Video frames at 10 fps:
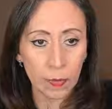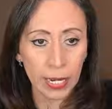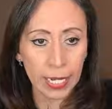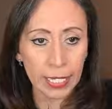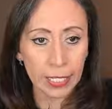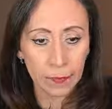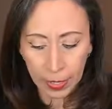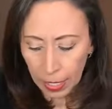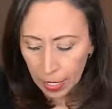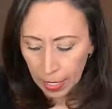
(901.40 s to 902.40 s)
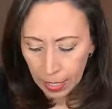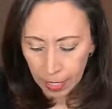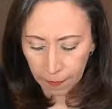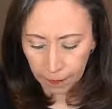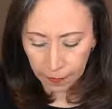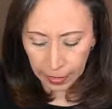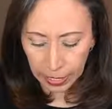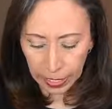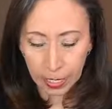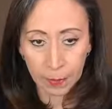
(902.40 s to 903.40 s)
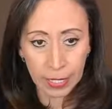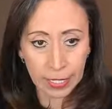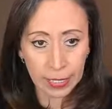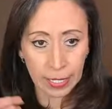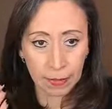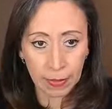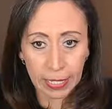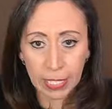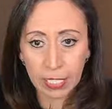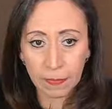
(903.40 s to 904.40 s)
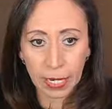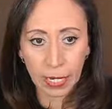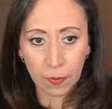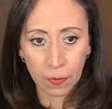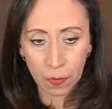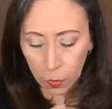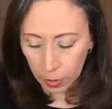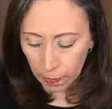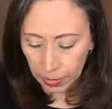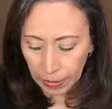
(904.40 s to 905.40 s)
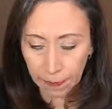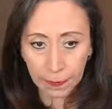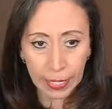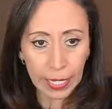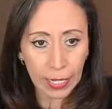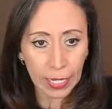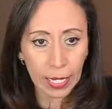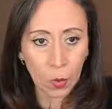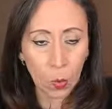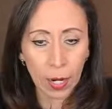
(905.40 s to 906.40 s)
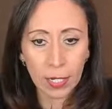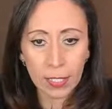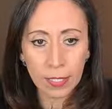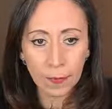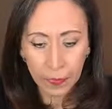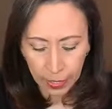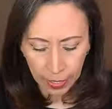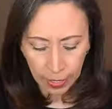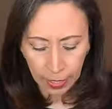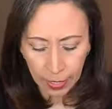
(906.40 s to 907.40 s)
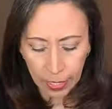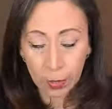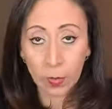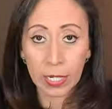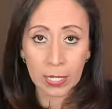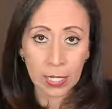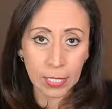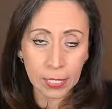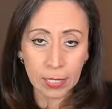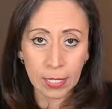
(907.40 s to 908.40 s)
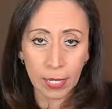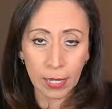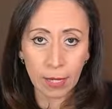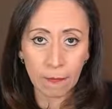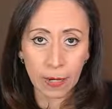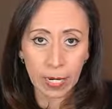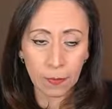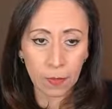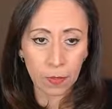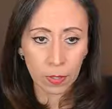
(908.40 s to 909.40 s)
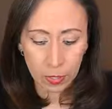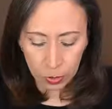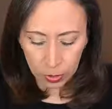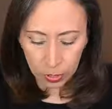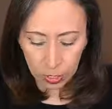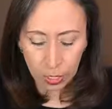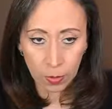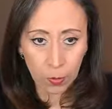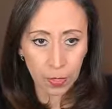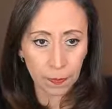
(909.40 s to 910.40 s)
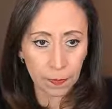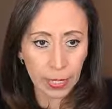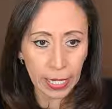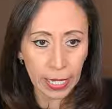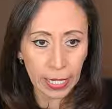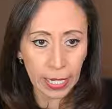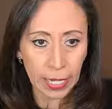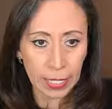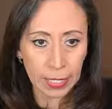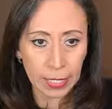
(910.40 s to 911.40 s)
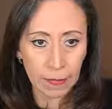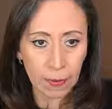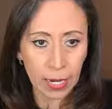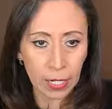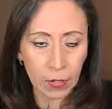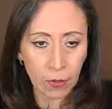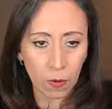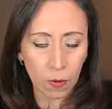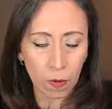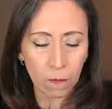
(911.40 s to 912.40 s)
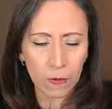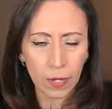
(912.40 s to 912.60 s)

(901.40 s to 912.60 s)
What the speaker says: brackets. And from here, I'm going to say my next variable will be b equals. And what this variable will bring is the value of